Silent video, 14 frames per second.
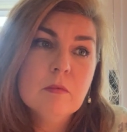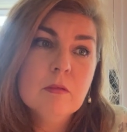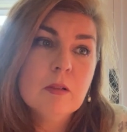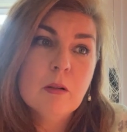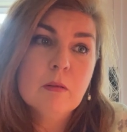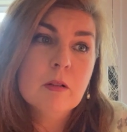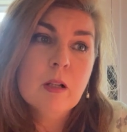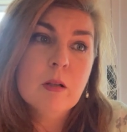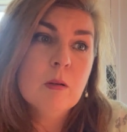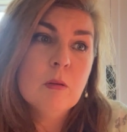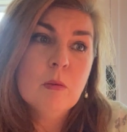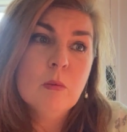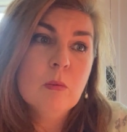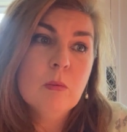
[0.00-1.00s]
don't
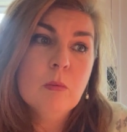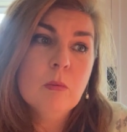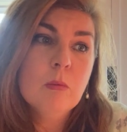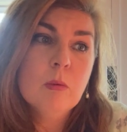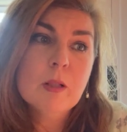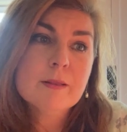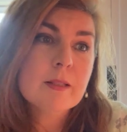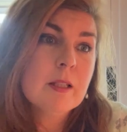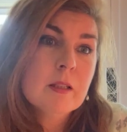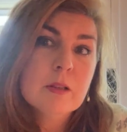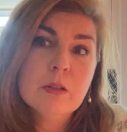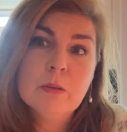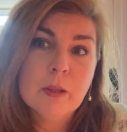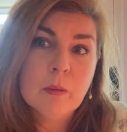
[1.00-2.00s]
know what's hit
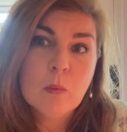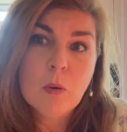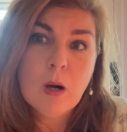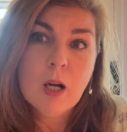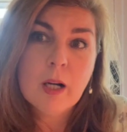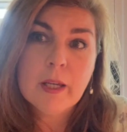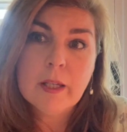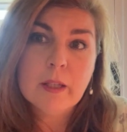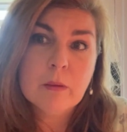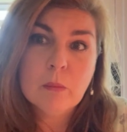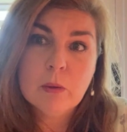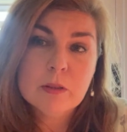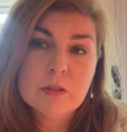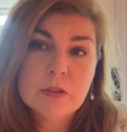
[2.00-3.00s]
you and why and
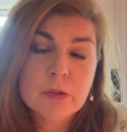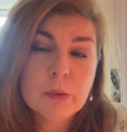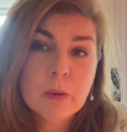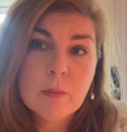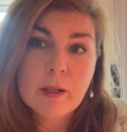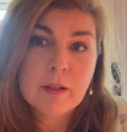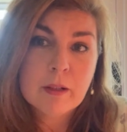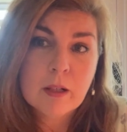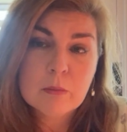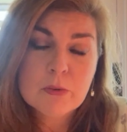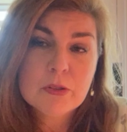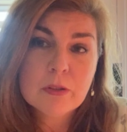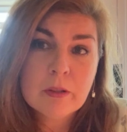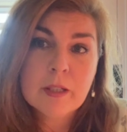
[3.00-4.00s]
what to do about it. I'm
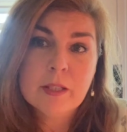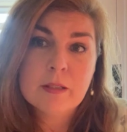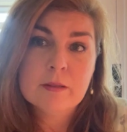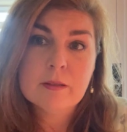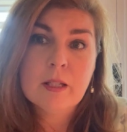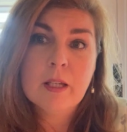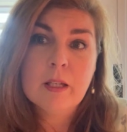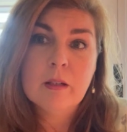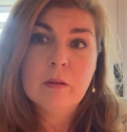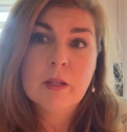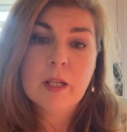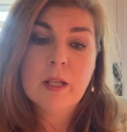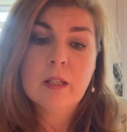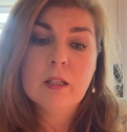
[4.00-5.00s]
sorry to say,
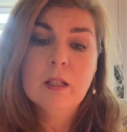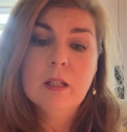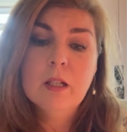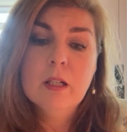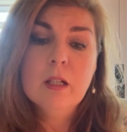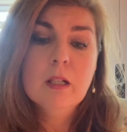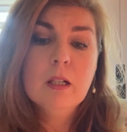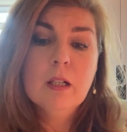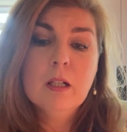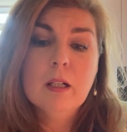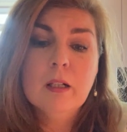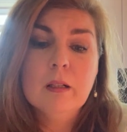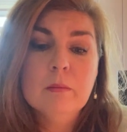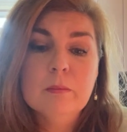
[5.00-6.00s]
okay.
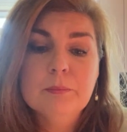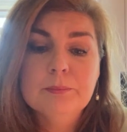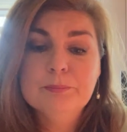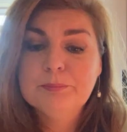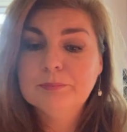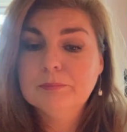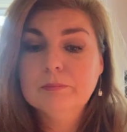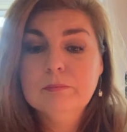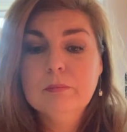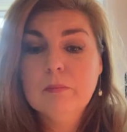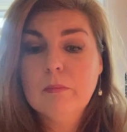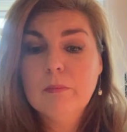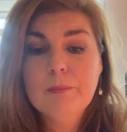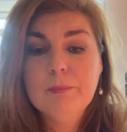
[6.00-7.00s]
Um,
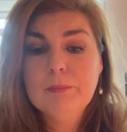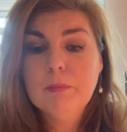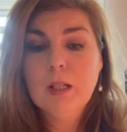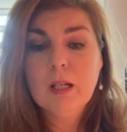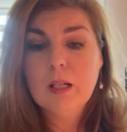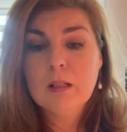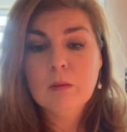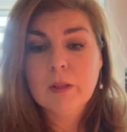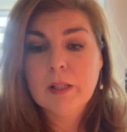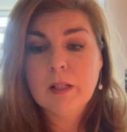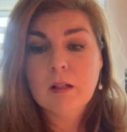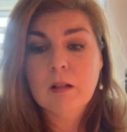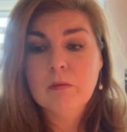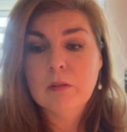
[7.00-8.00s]
I don't want to
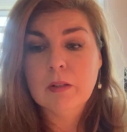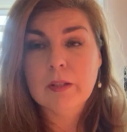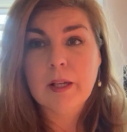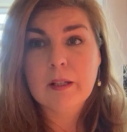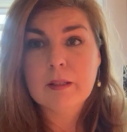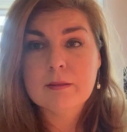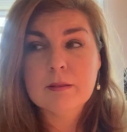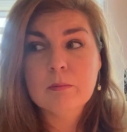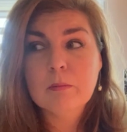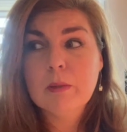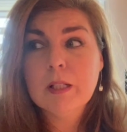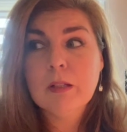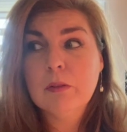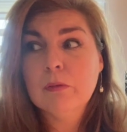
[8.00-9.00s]
get off on that because so
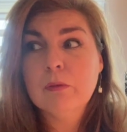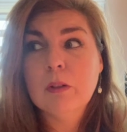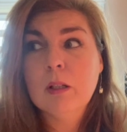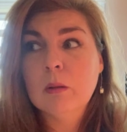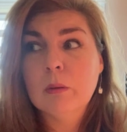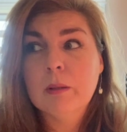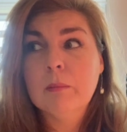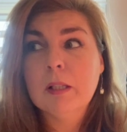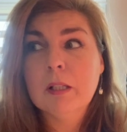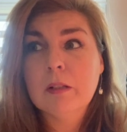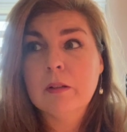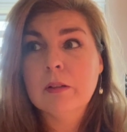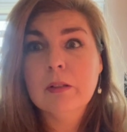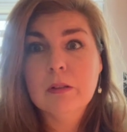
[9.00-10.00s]
many of you following me
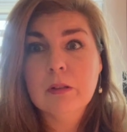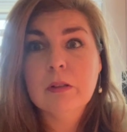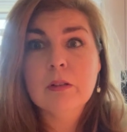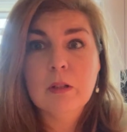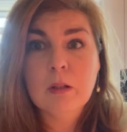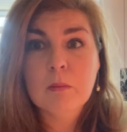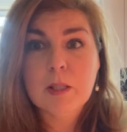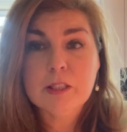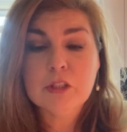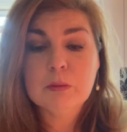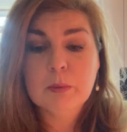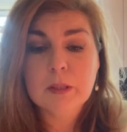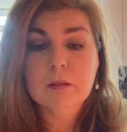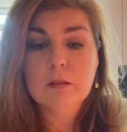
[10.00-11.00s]
here, you, you know my
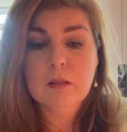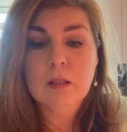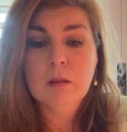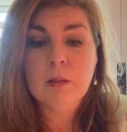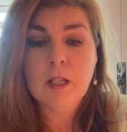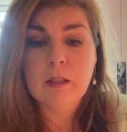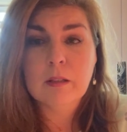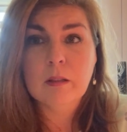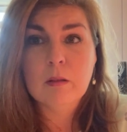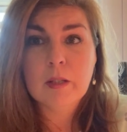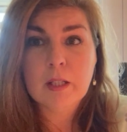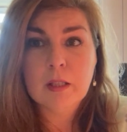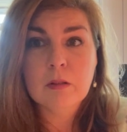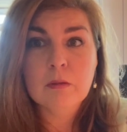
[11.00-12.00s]
spiel about it,
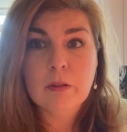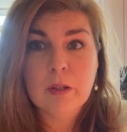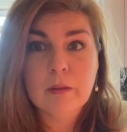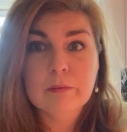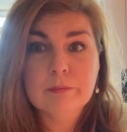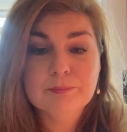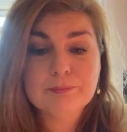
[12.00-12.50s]
okay, you know.